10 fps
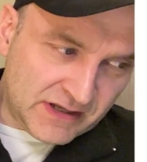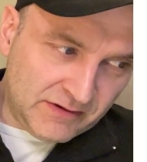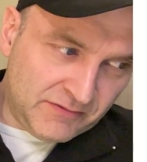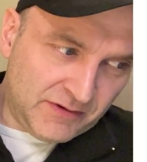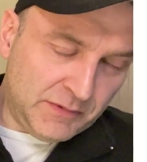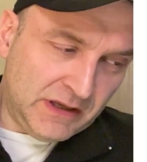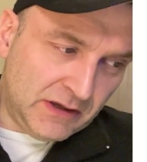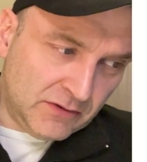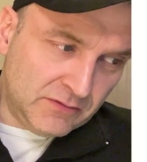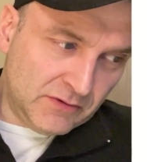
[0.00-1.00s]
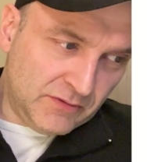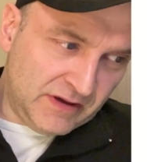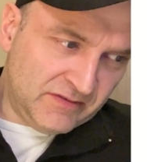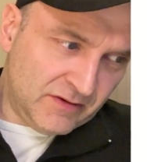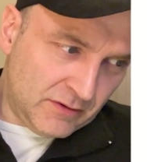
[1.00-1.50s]
are you from the EU,
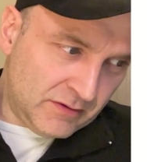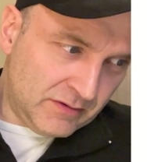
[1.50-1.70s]
US or